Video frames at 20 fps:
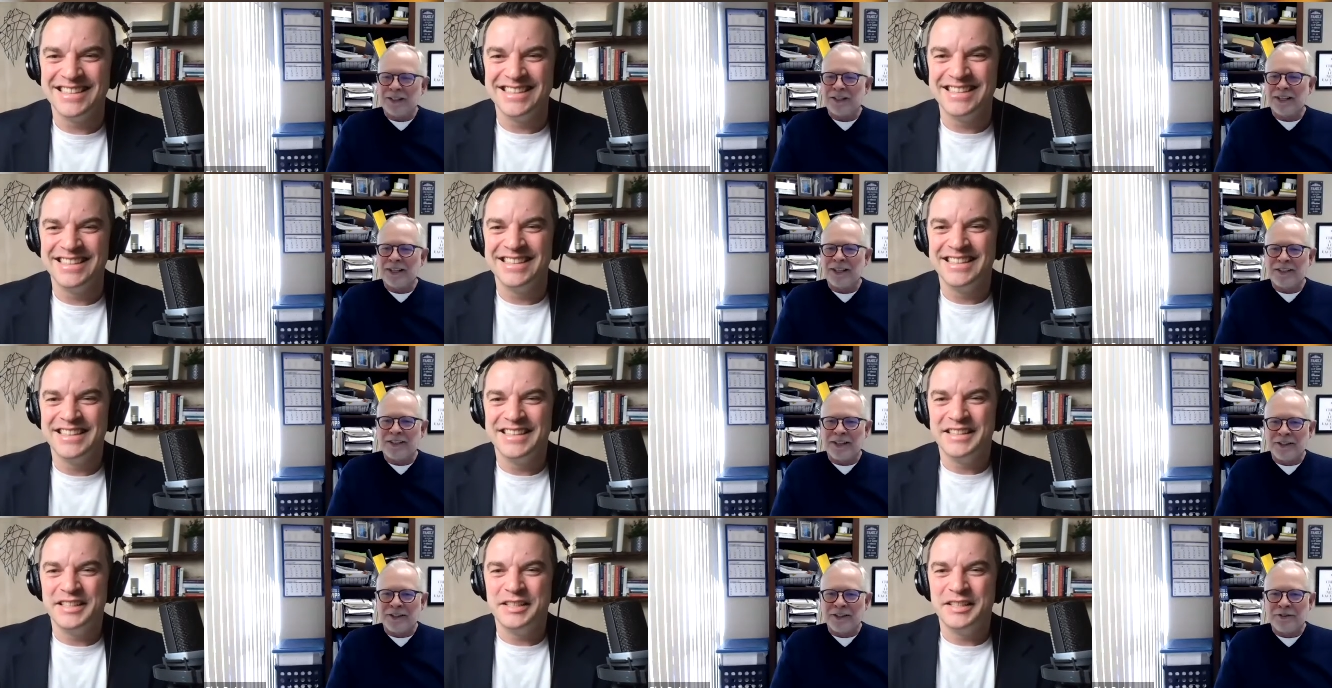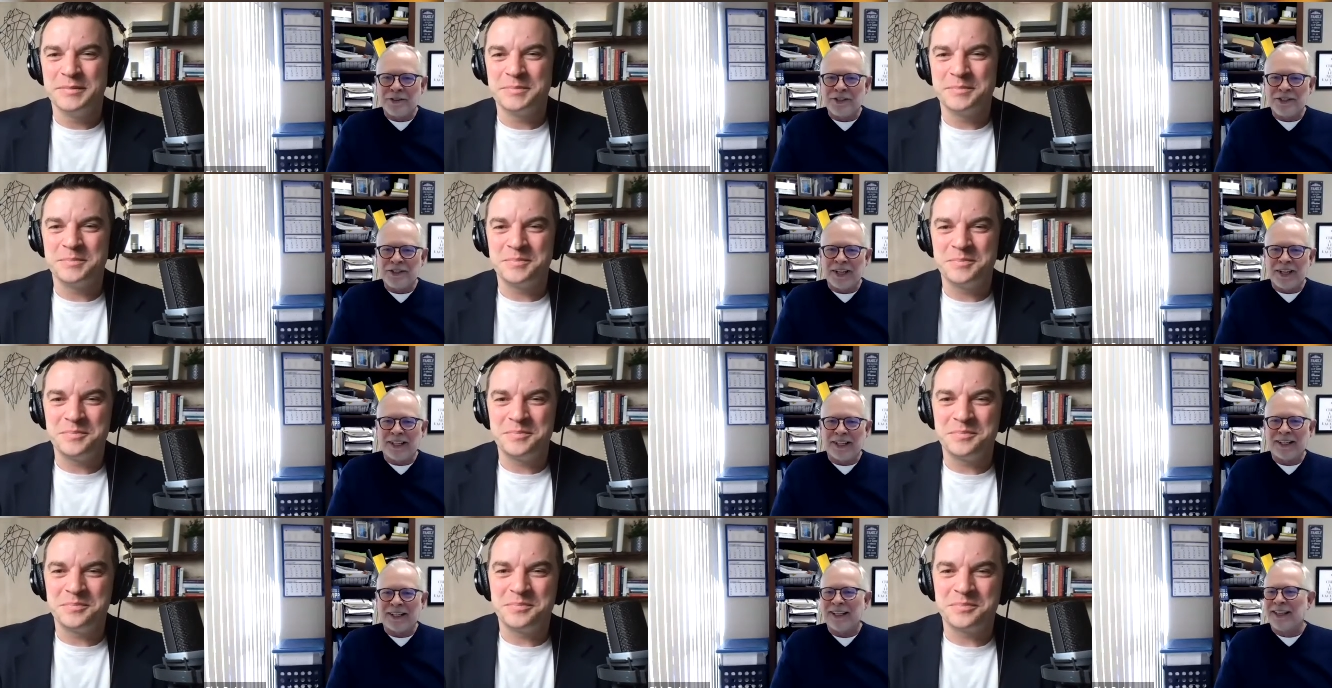Speaker 1: it's
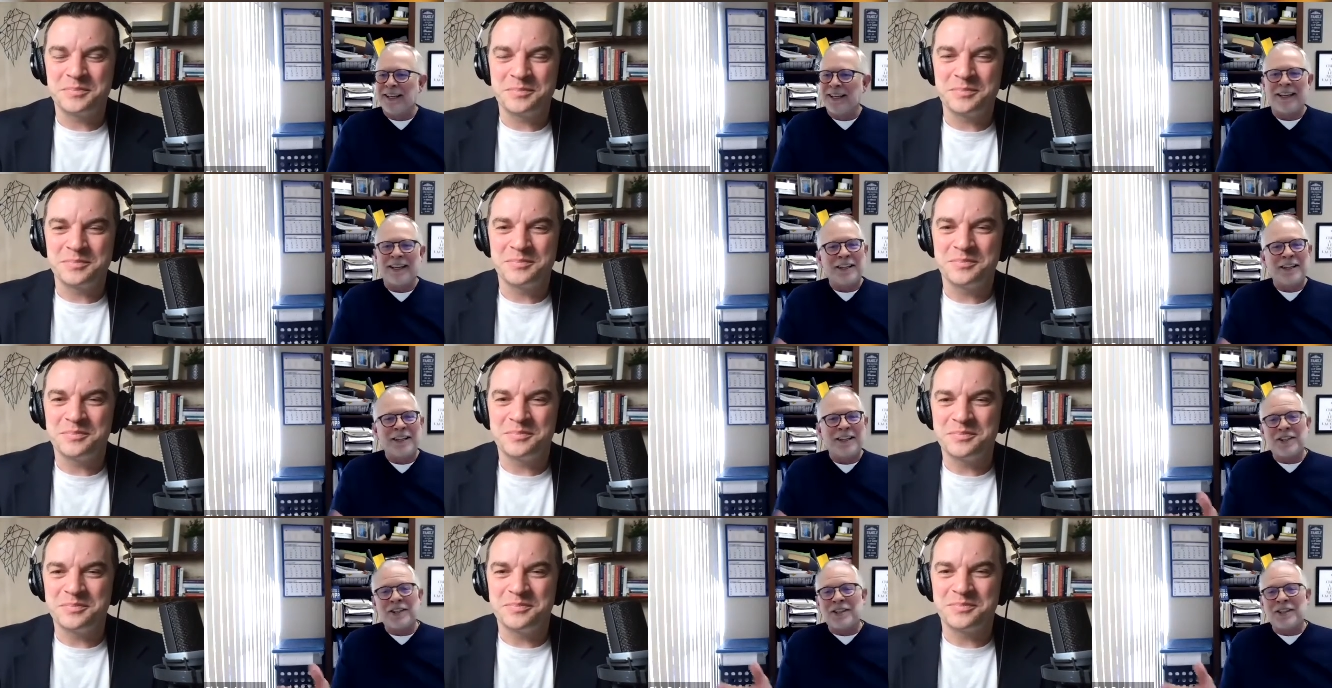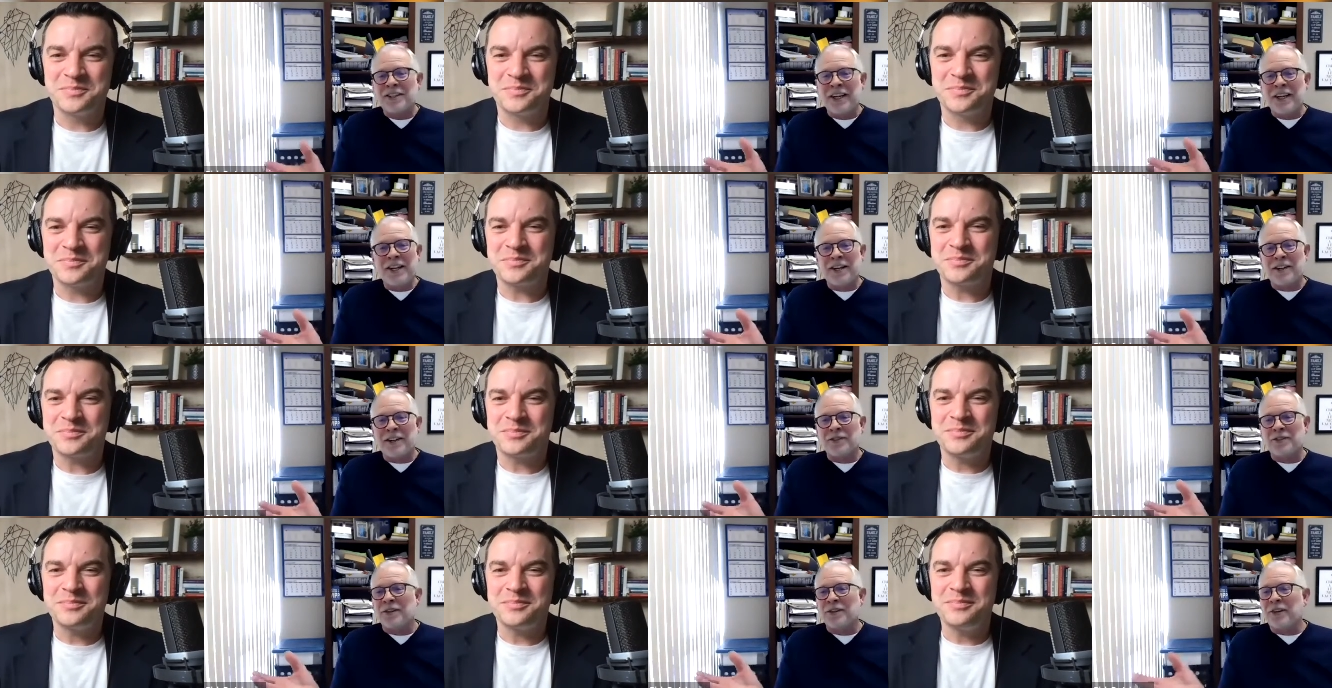interesting. In
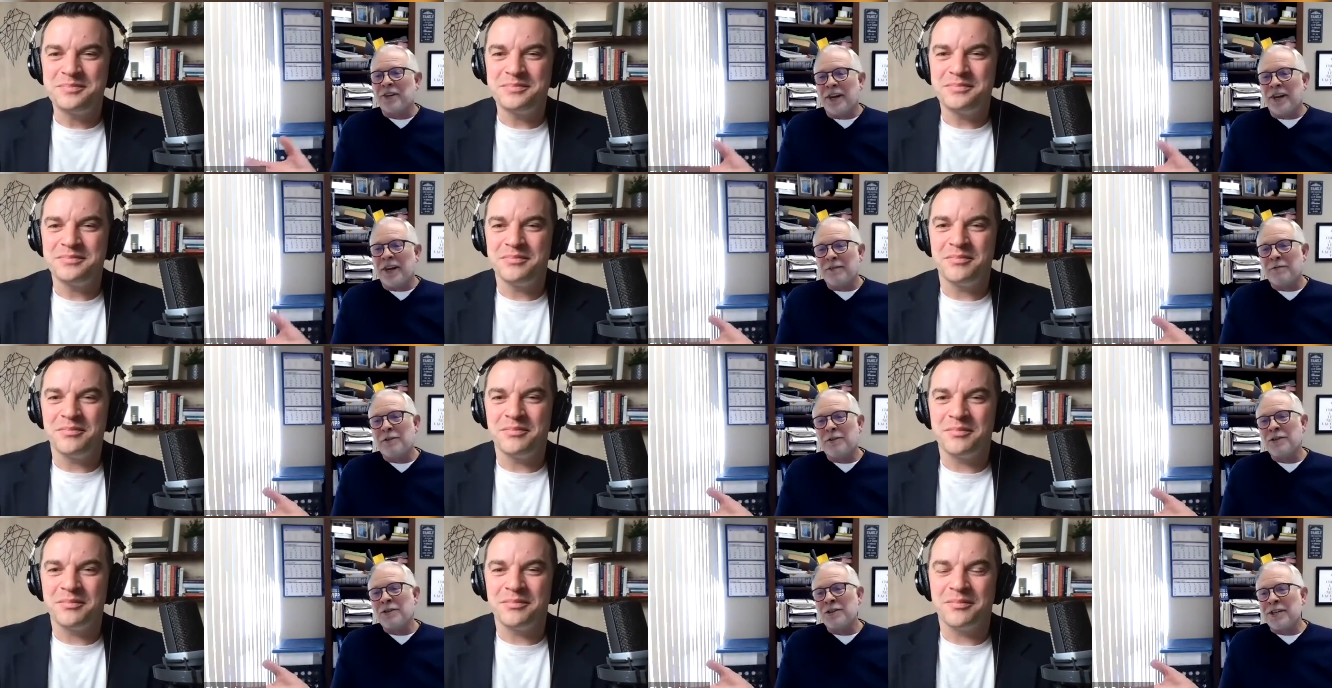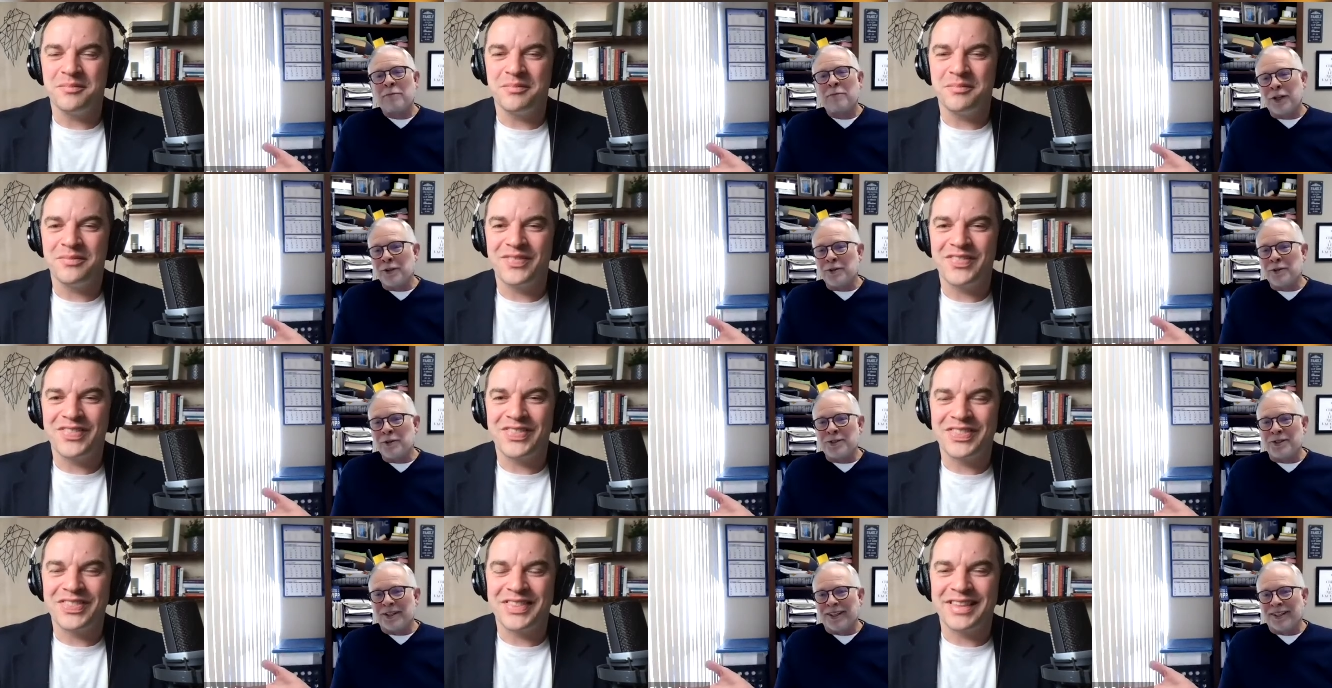sales, never stop
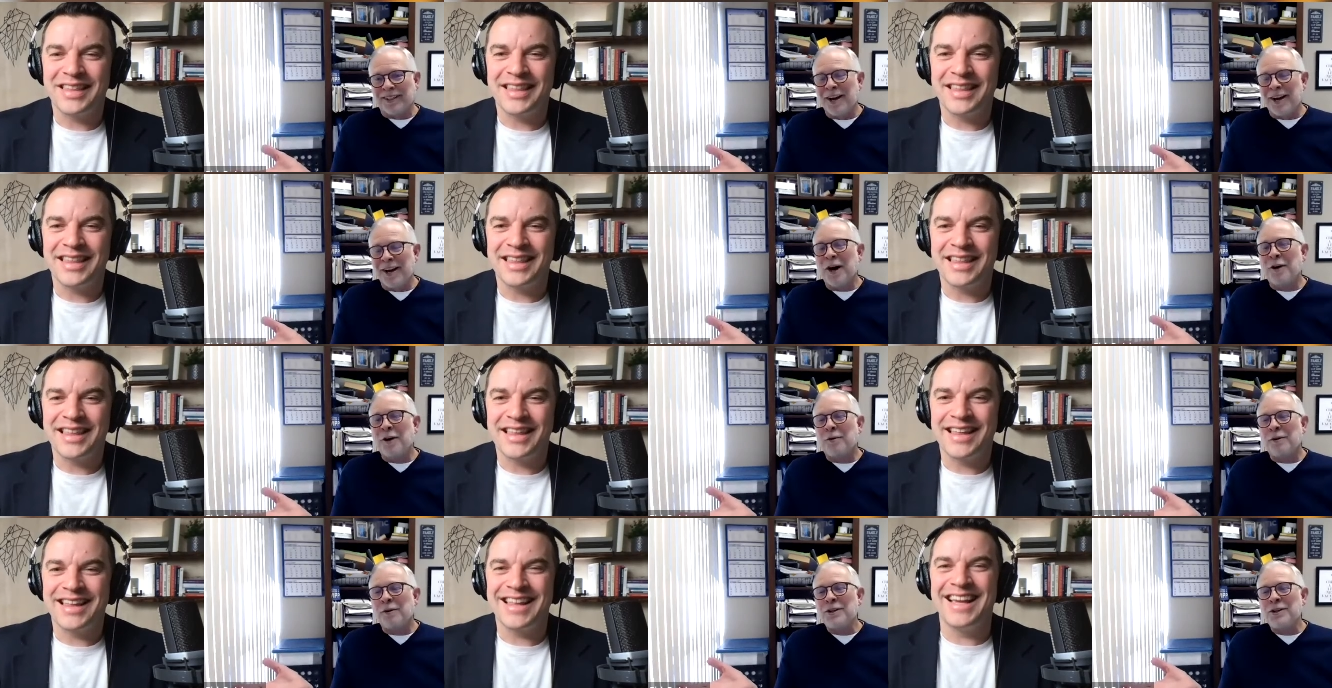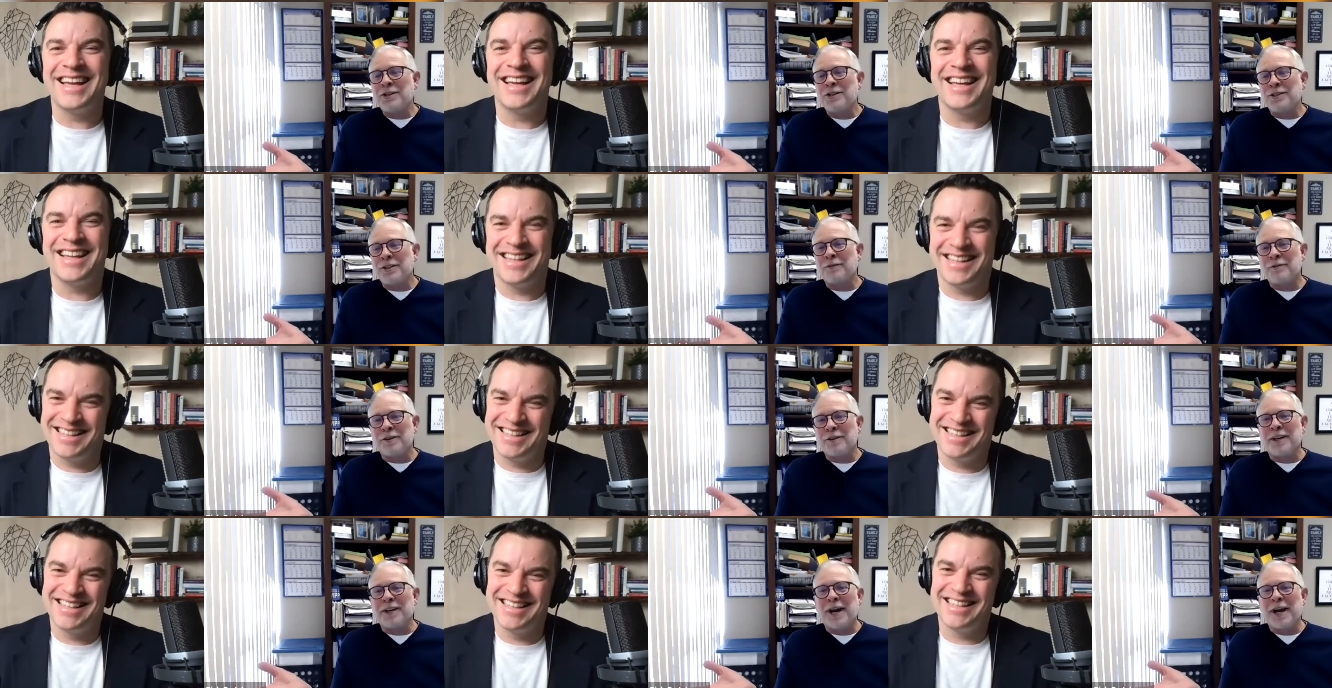closing. Always look
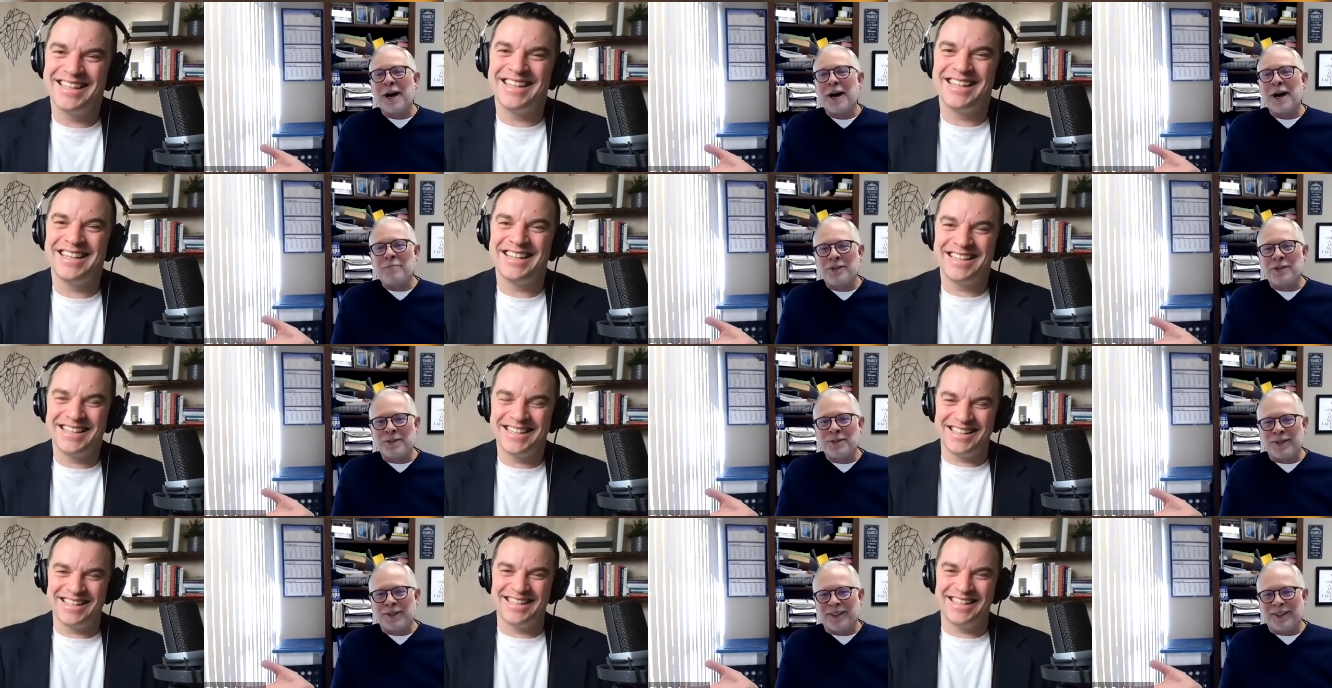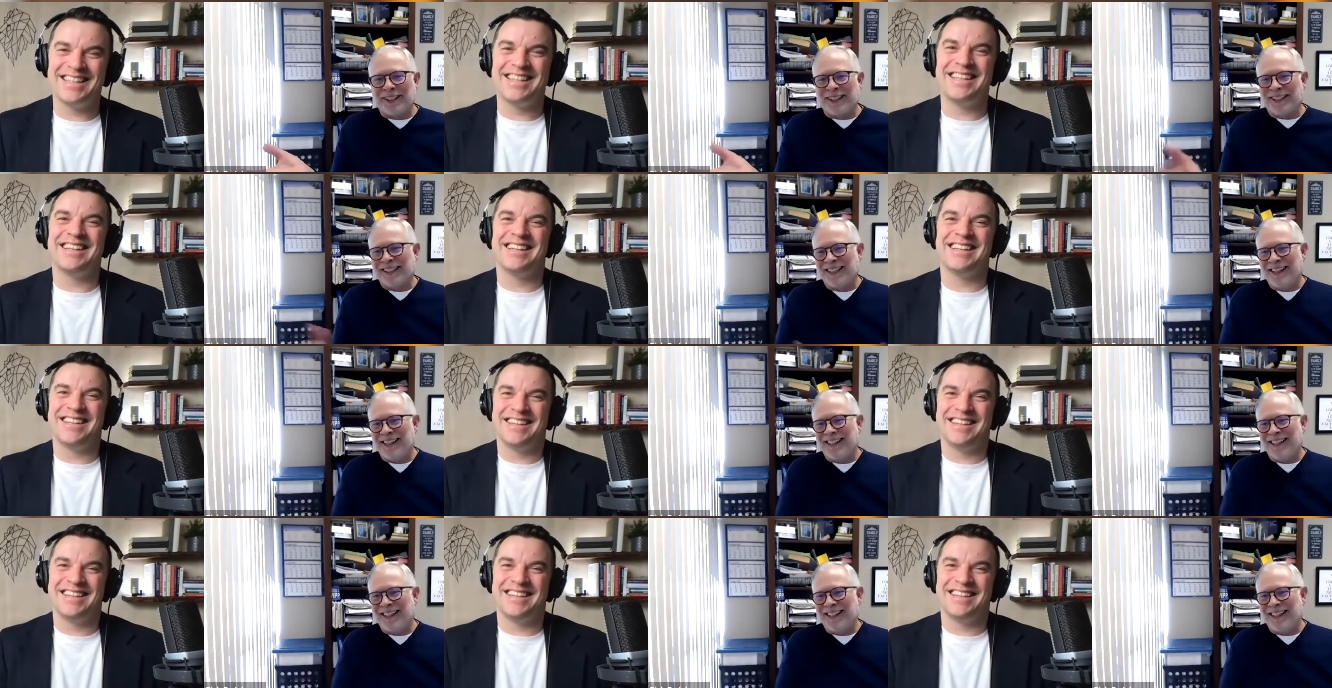for the opportunity.